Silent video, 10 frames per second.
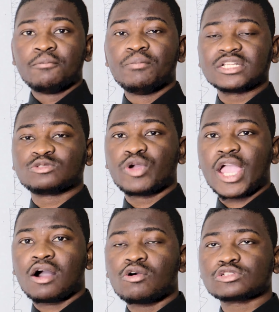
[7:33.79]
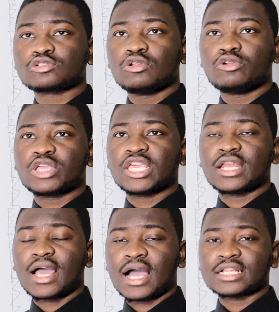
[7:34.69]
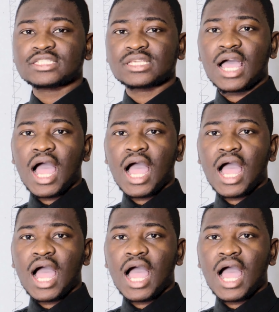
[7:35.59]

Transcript: but we are also looking at